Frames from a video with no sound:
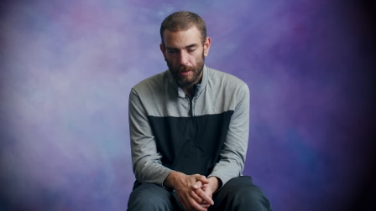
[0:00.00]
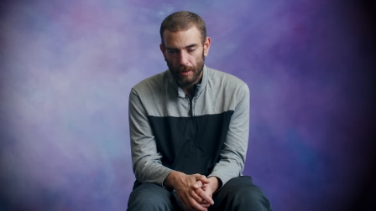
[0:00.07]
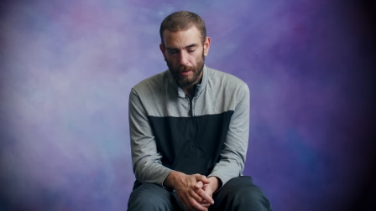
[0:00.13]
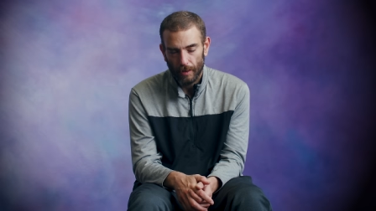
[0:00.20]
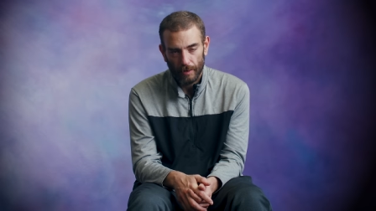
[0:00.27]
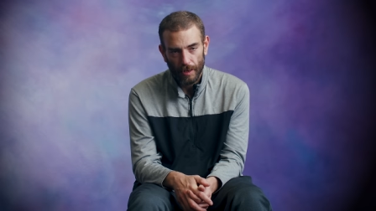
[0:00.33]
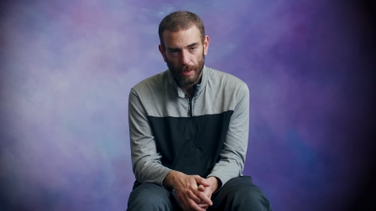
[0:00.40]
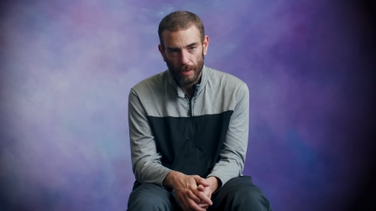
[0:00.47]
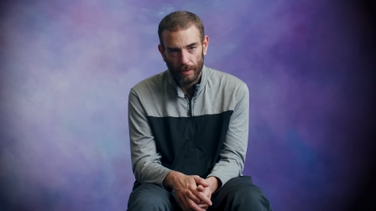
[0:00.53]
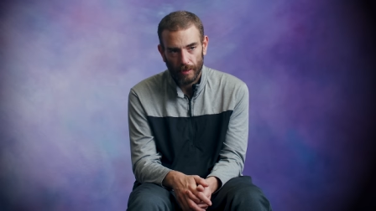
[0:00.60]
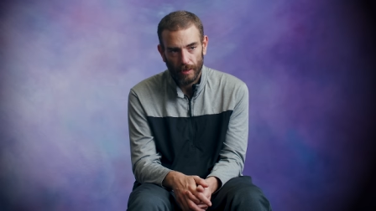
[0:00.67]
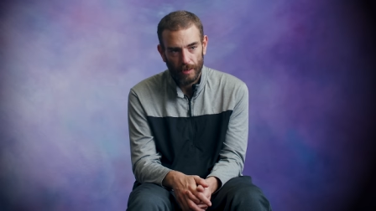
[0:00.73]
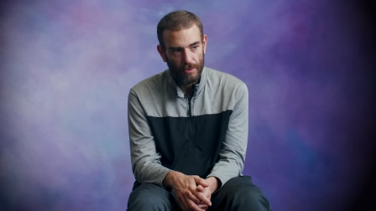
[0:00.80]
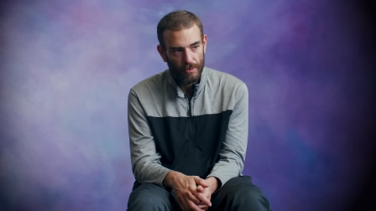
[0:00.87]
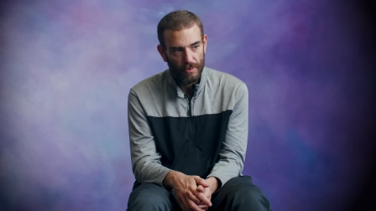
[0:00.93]
Knowing that I
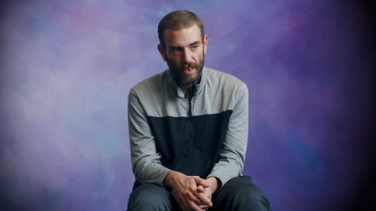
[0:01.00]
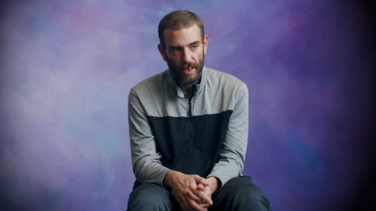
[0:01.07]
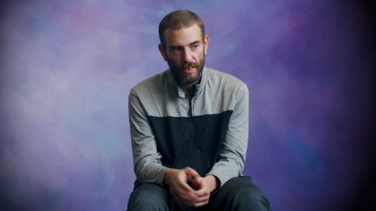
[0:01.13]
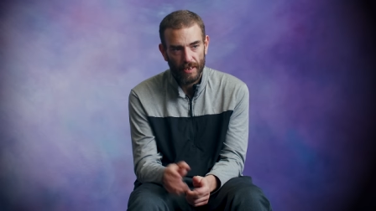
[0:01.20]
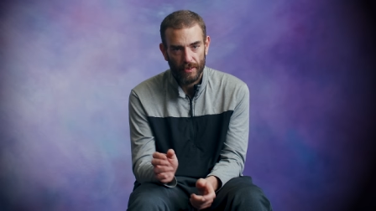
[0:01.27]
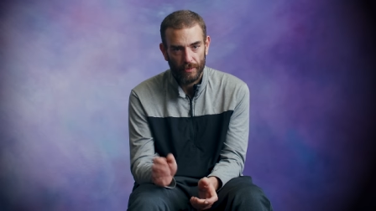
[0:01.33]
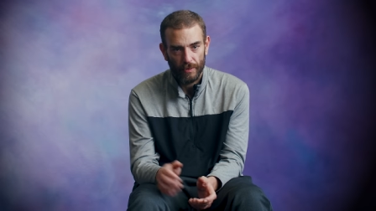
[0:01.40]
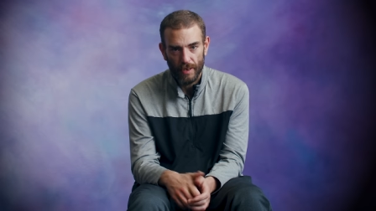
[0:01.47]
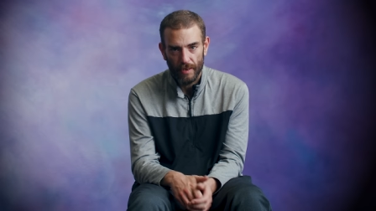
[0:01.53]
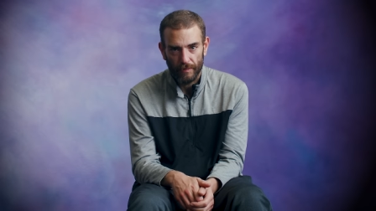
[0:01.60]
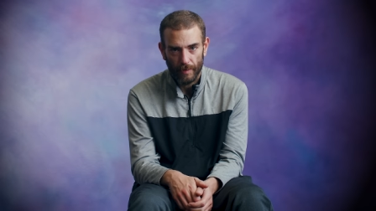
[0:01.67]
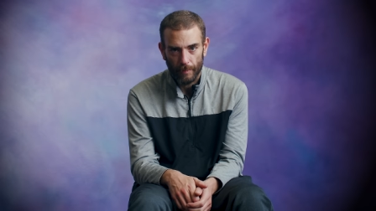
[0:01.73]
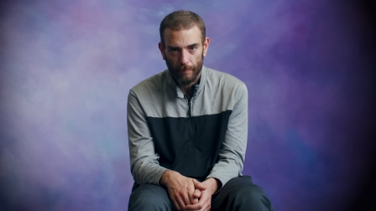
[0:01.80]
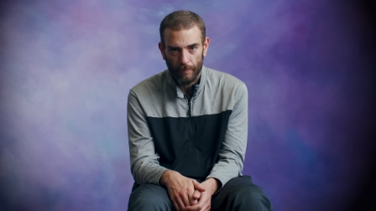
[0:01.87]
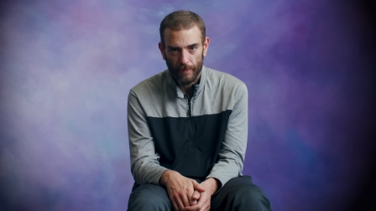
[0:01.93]
caused any three of
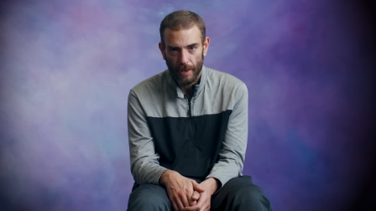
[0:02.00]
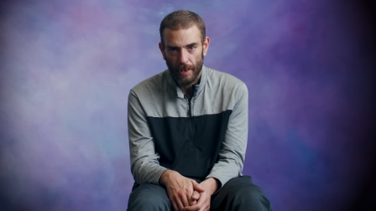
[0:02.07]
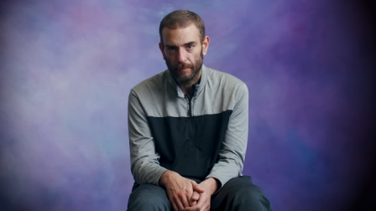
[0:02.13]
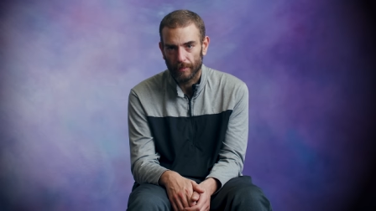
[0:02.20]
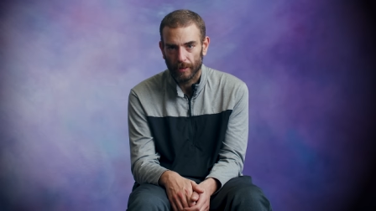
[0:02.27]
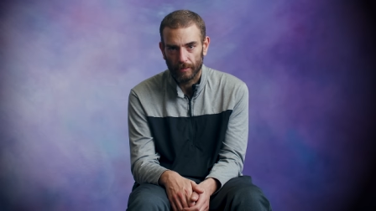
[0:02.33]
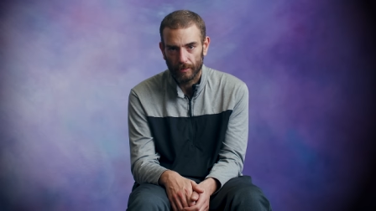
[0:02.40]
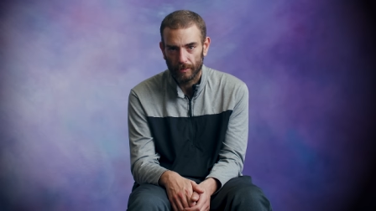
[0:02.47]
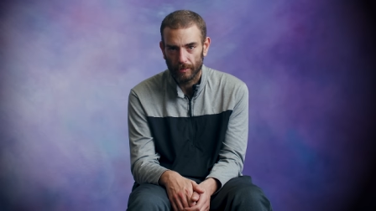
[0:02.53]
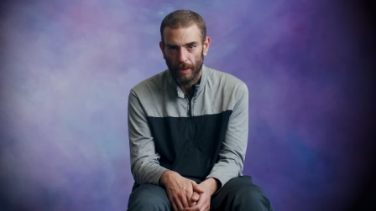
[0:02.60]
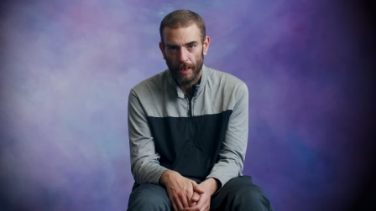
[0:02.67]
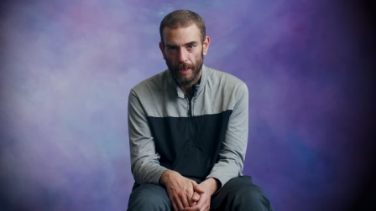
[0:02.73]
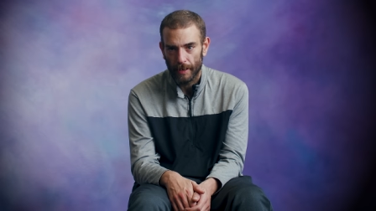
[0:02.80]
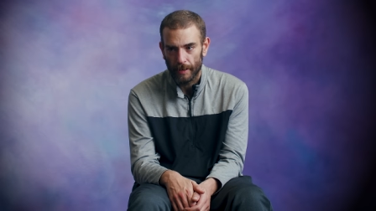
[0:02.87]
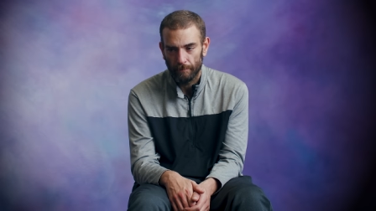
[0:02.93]
them to ever
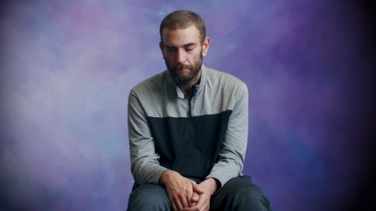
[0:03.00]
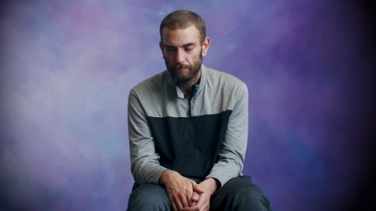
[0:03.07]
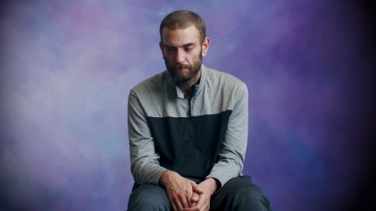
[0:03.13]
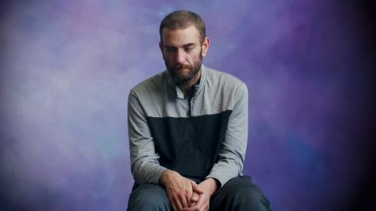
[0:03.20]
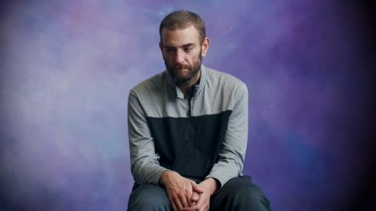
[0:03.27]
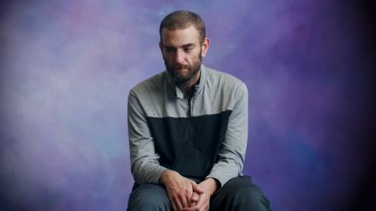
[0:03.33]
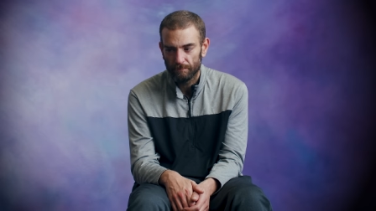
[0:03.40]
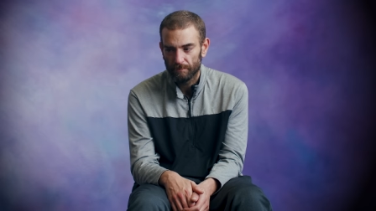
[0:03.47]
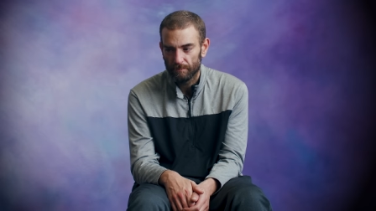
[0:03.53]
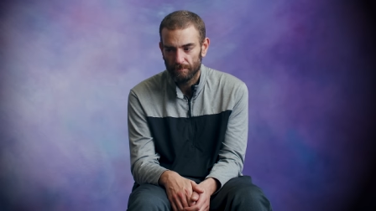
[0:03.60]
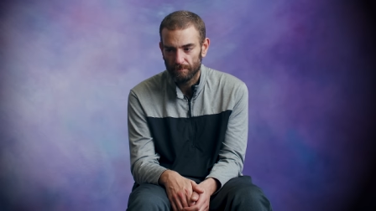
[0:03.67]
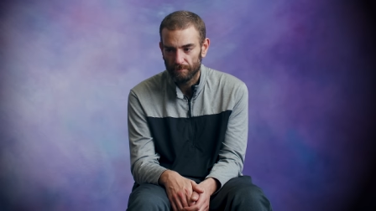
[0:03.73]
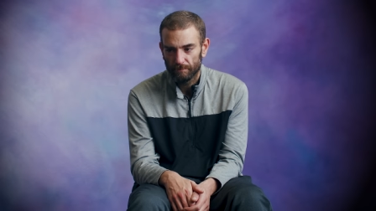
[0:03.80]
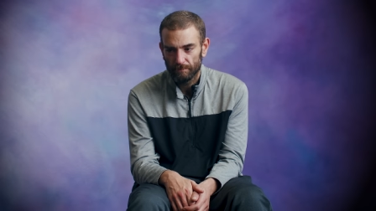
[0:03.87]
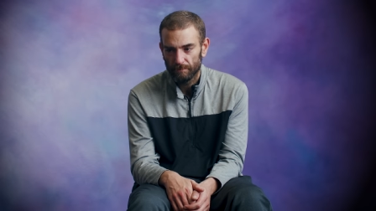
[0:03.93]
cry,
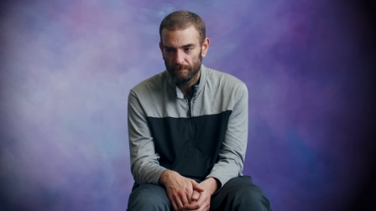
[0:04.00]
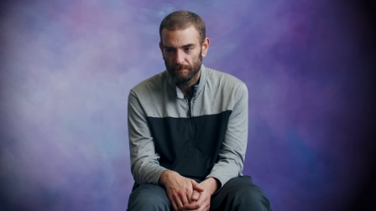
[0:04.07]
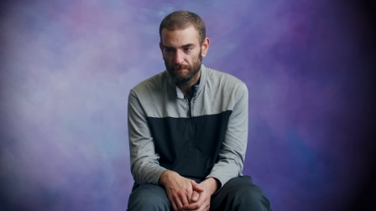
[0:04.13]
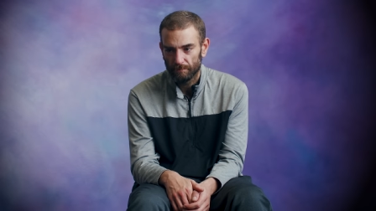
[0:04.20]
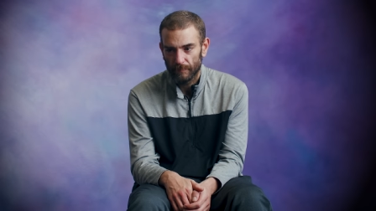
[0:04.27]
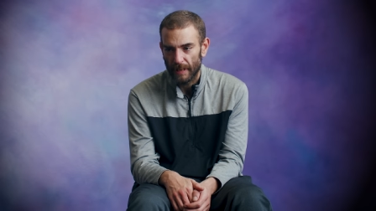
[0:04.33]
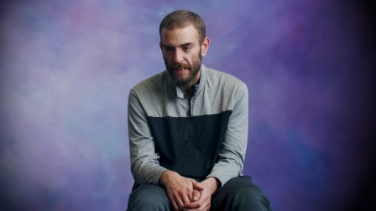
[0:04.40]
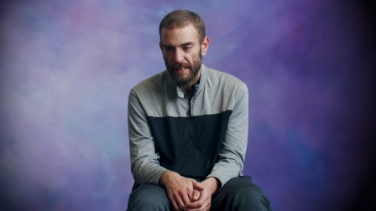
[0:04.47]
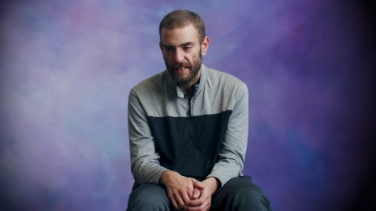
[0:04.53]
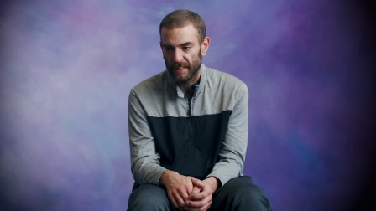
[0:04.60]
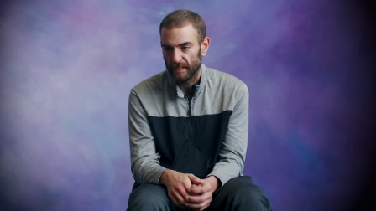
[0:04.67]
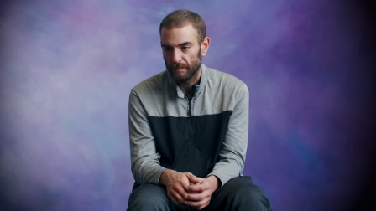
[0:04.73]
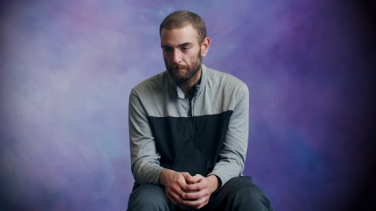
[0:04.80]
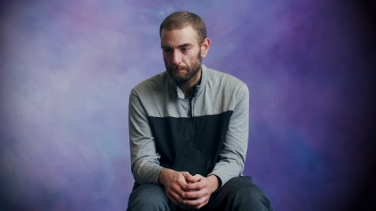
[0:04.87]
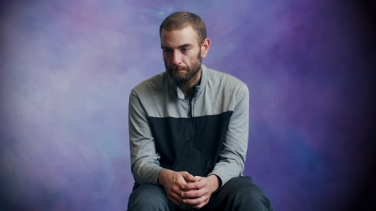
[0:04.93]
I hate
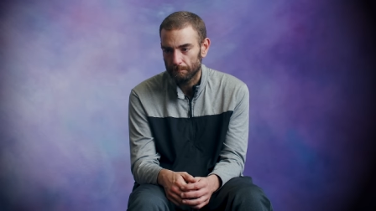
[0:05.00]
it.